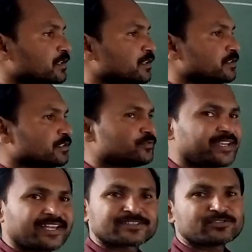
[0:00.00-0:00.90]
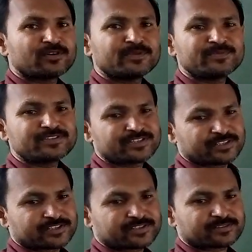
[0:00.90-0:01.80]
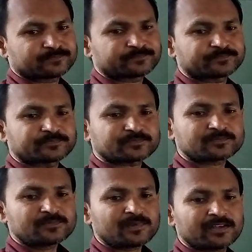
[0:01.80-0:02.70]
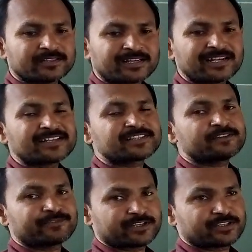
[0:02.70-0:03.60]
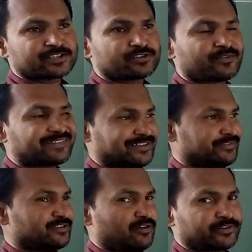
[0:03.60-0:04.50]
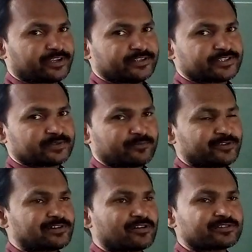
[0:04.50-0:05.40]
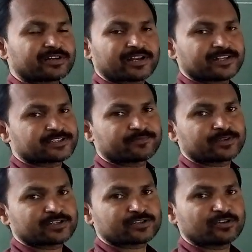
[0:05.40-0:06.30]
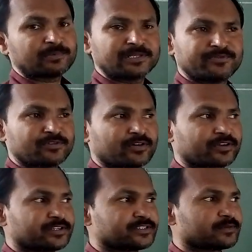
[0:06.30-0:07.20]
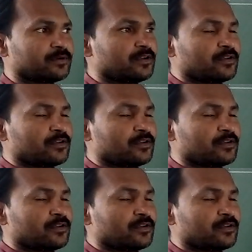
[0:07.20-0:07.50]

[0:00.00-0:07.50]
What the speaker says: Now taxonomy means just the classification of living organism. We call it the classification of living organism.